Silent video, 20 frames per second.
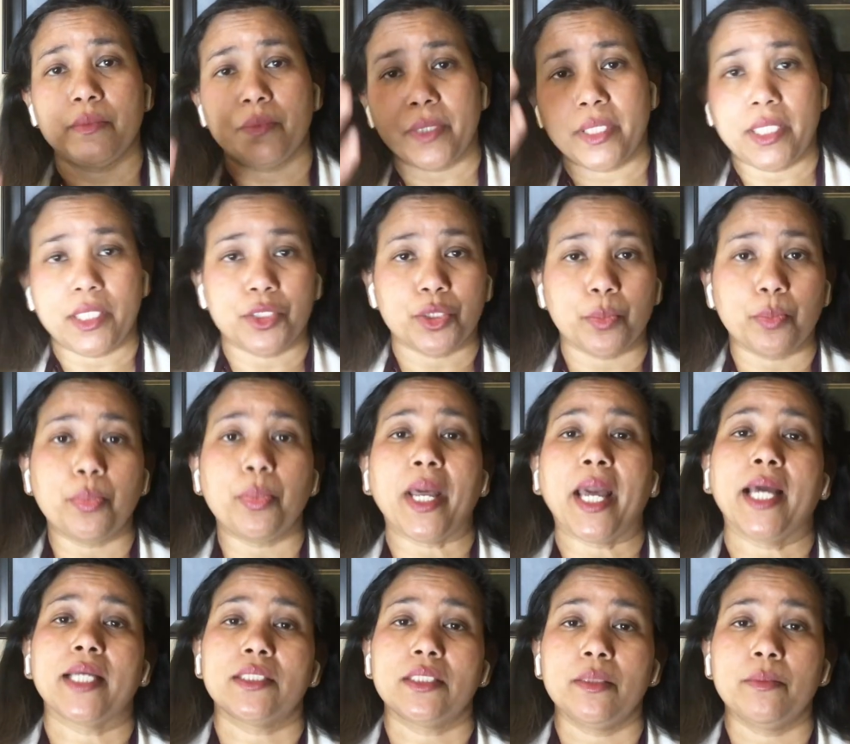We need to
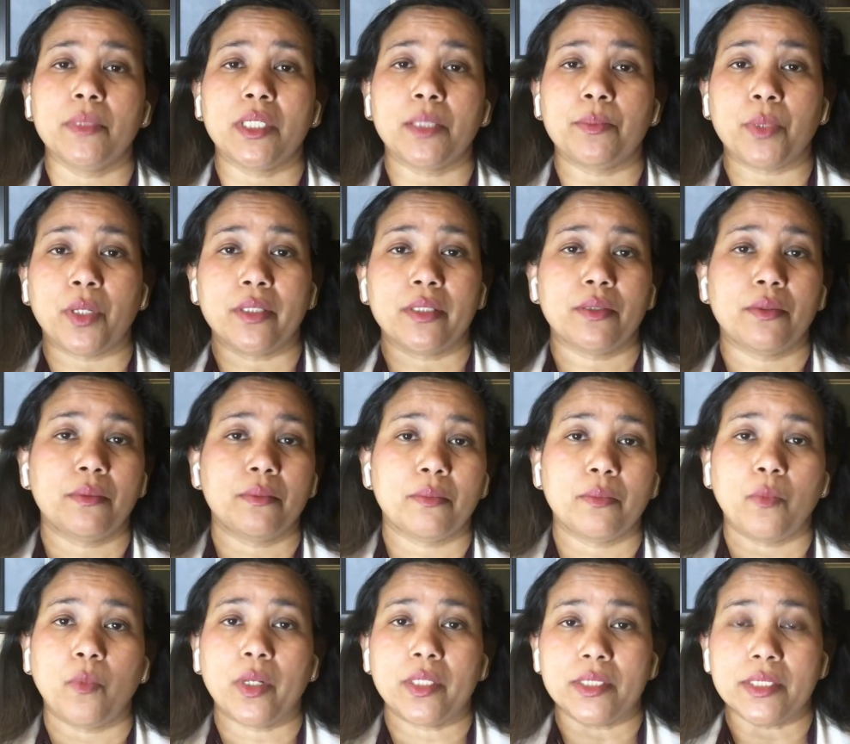patch him up on the
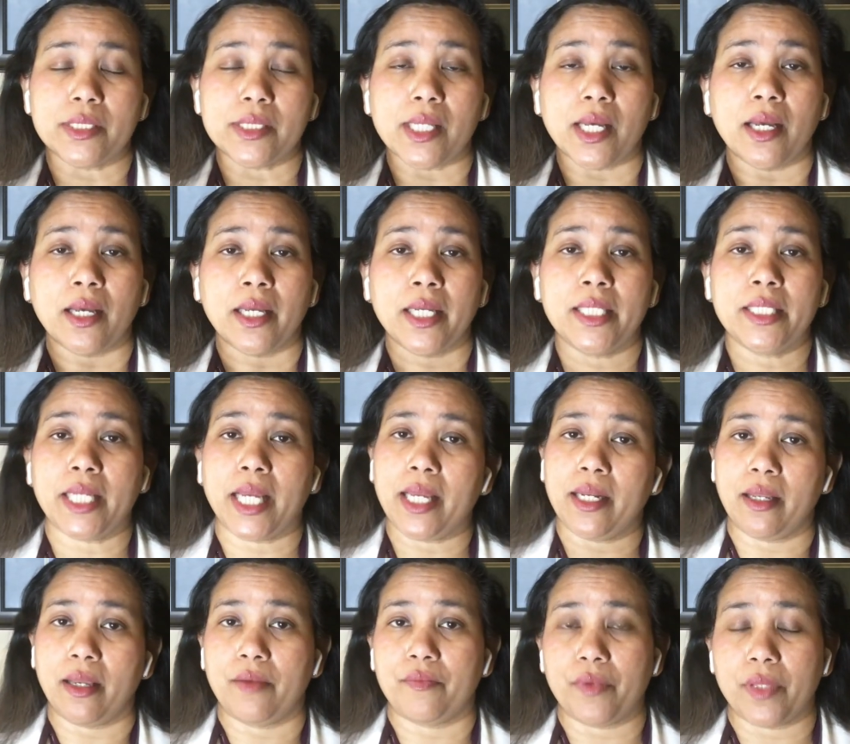one side and
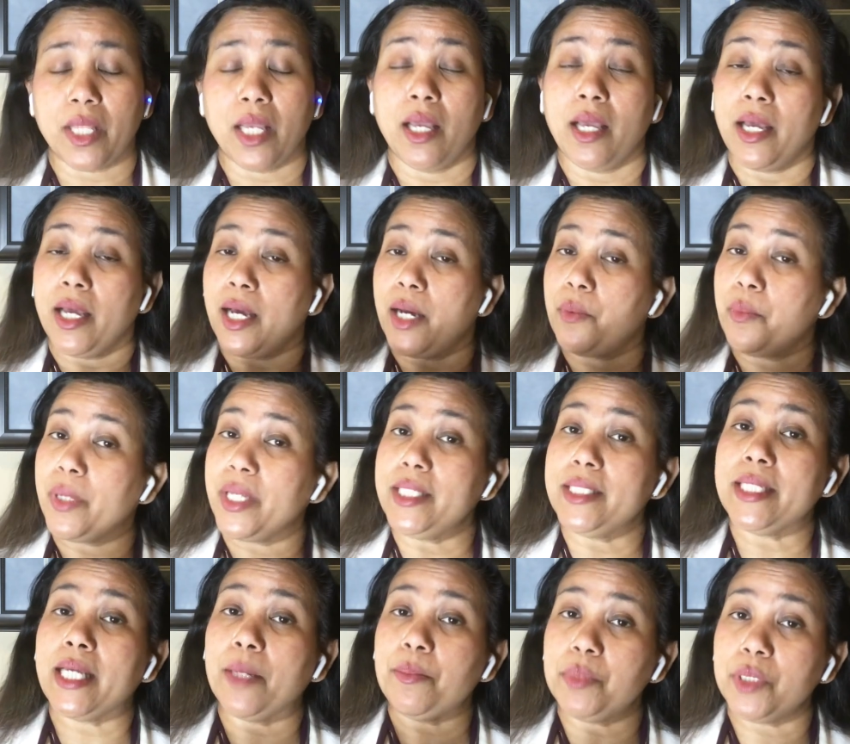we
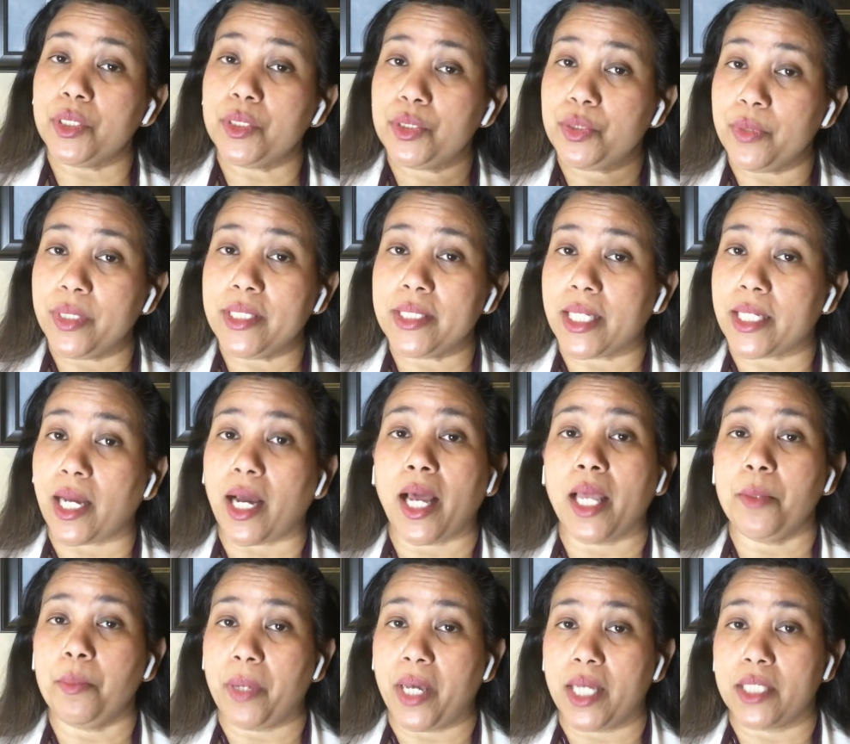kept on doing that
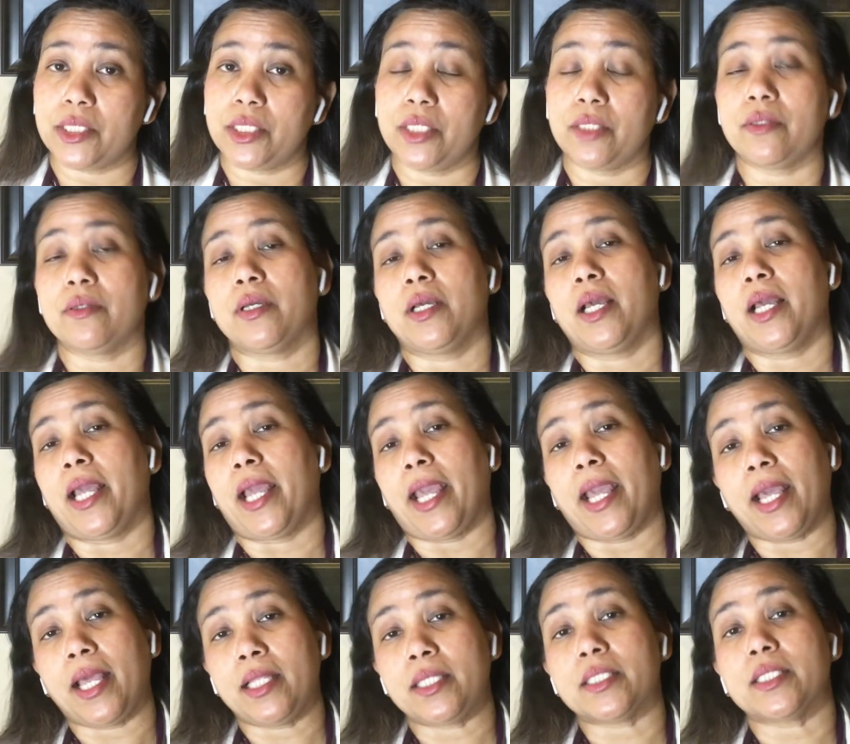eye patching,
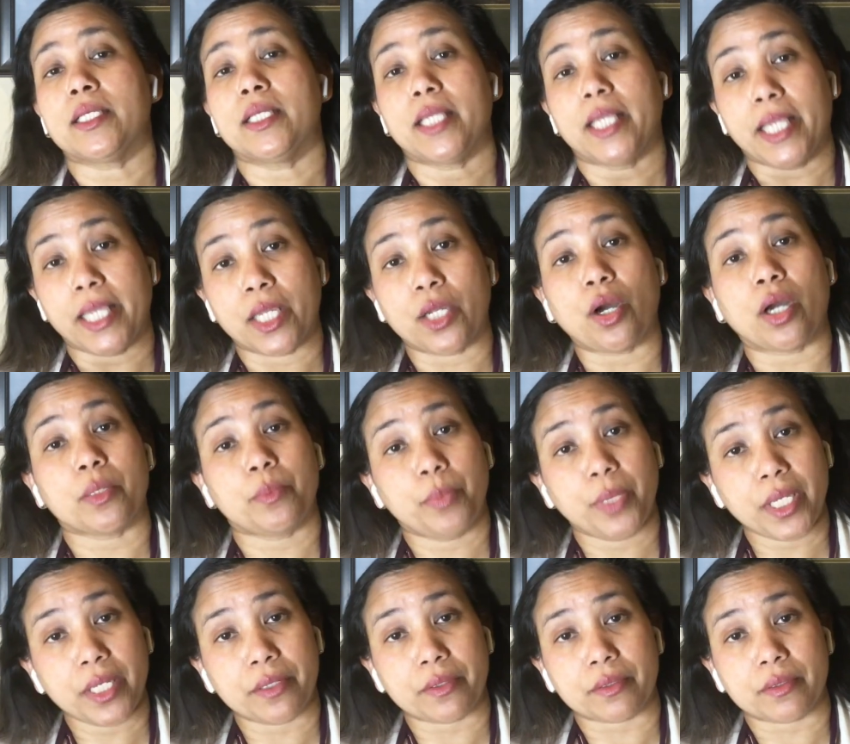and he got
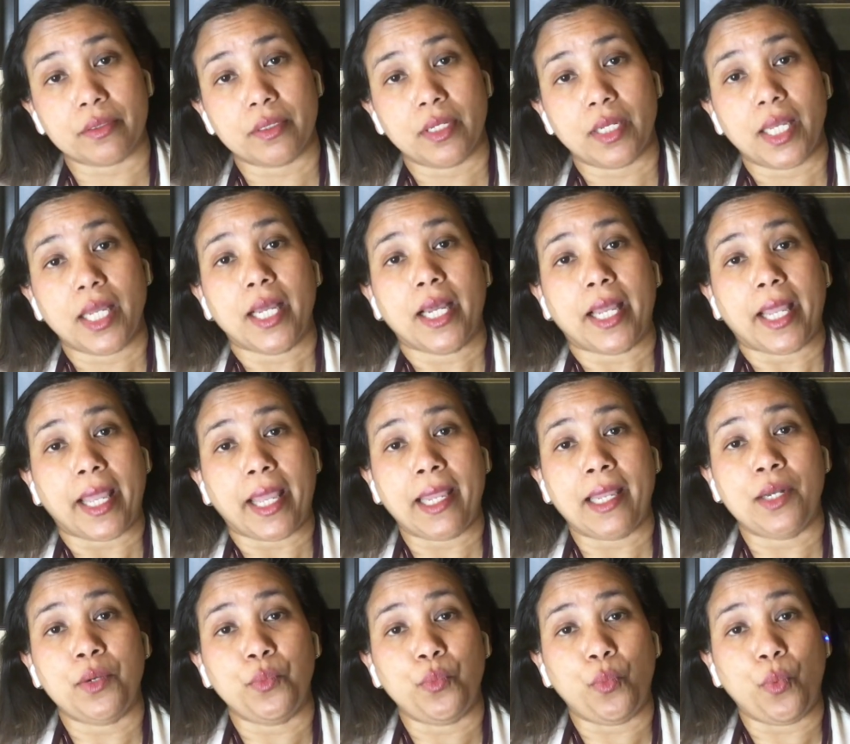better.
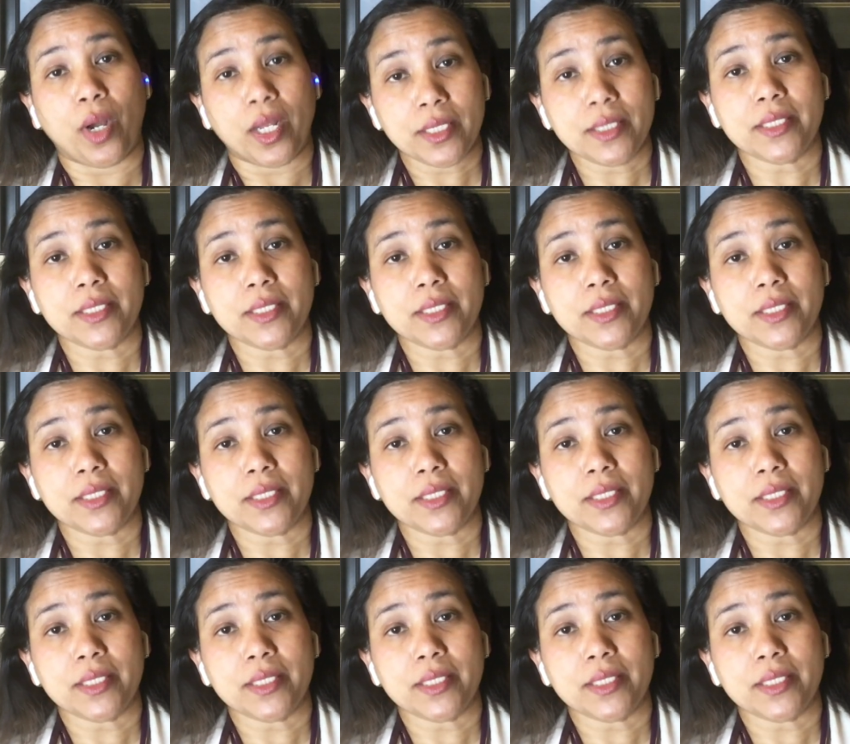And one